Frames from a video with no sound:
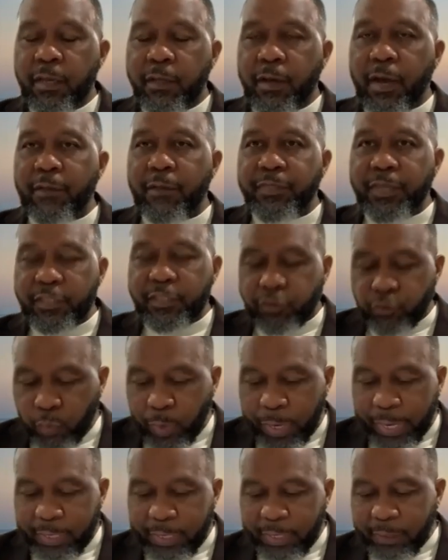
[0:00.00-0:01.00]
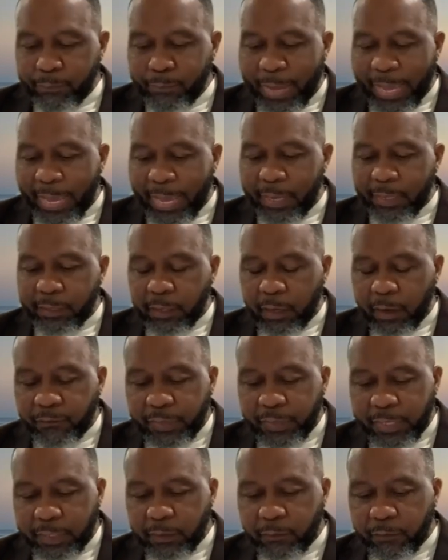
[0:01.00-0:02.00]
uh, this raiding band of
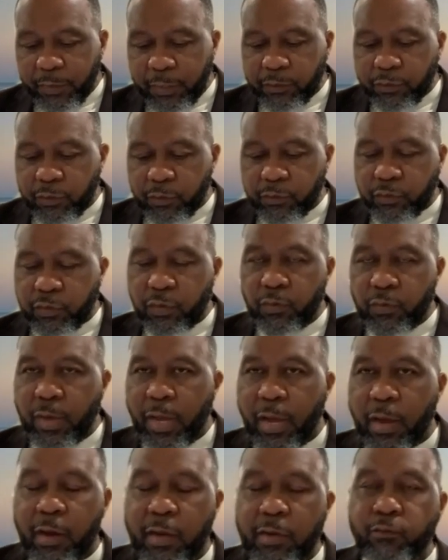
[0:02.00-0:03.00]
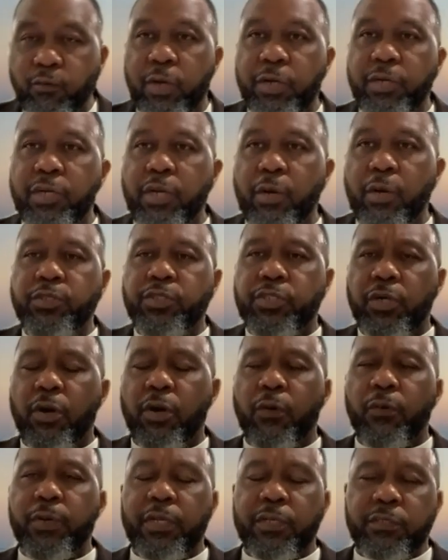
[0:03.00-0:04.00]
individuals who were
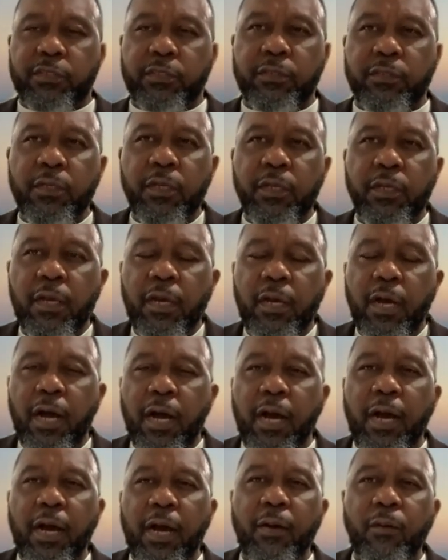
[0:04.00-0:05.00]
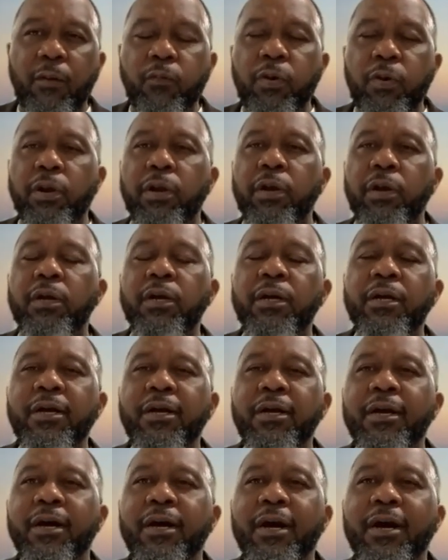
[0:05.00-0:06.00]
notorious uh, were
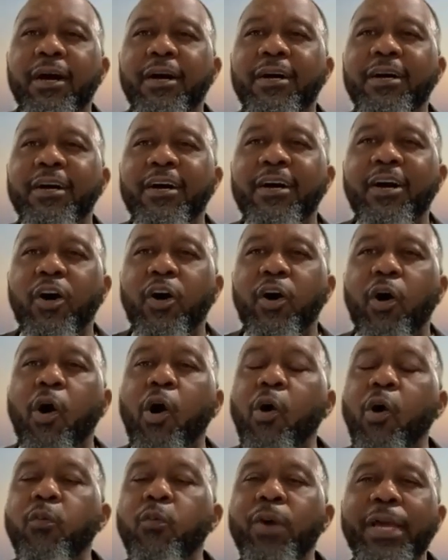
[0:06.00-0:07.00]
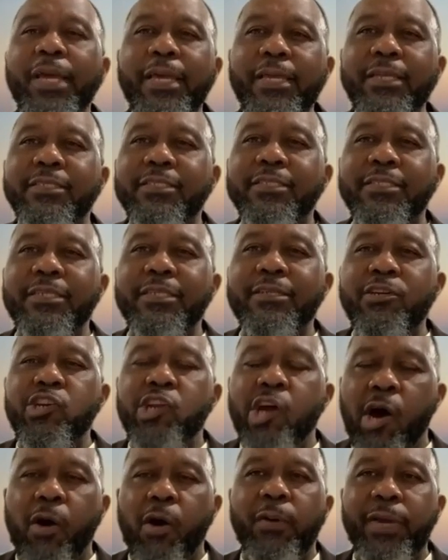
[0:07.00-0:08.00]
uh, always
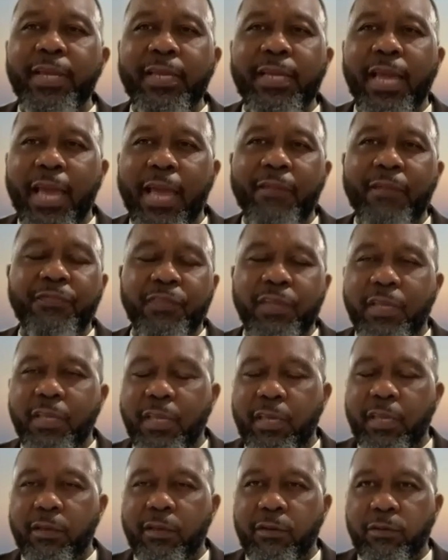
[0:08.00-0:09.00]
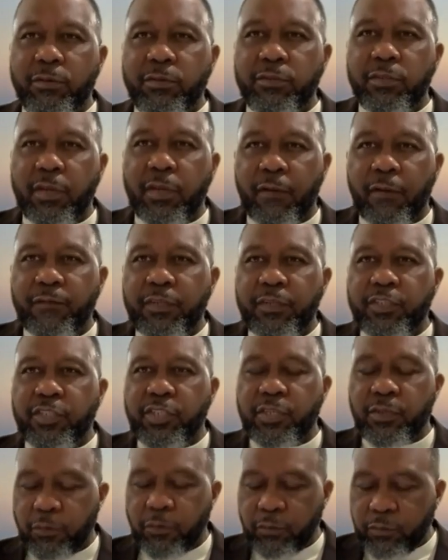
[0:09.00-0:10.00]
gnawing at the heels of the
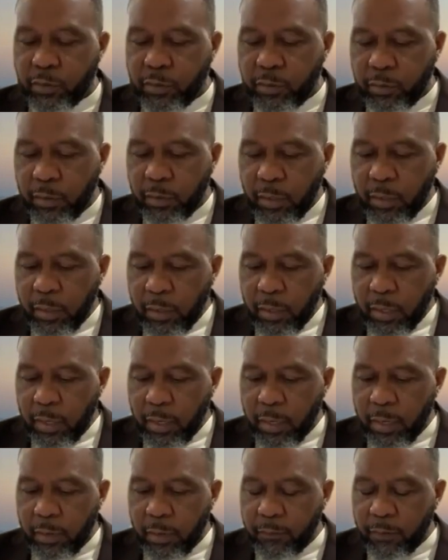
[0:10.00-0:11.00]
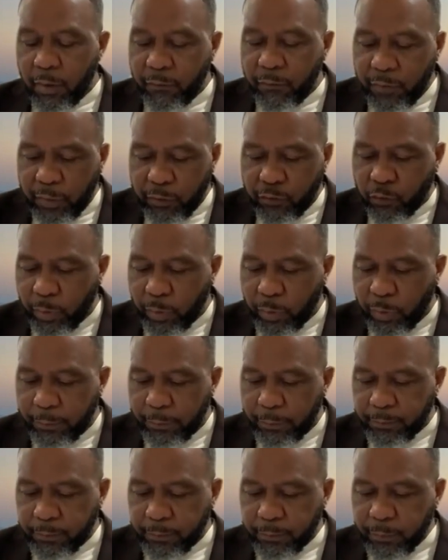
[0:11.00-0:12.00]
children uh, of Israel.
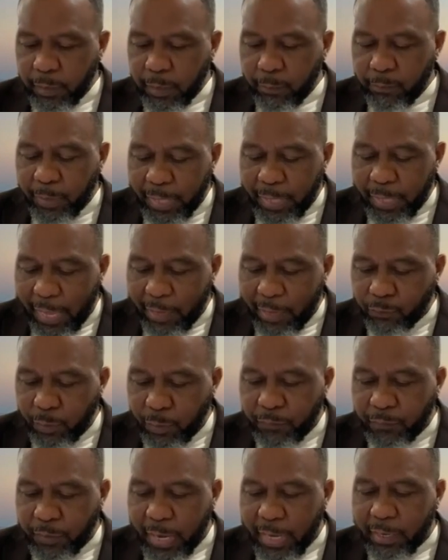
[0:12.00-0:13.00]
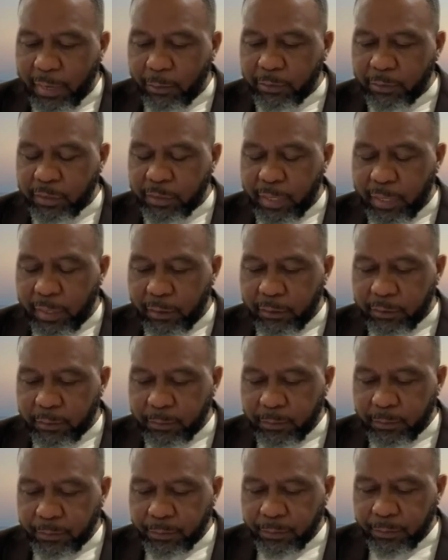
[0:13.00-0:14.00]
But as we find ourselves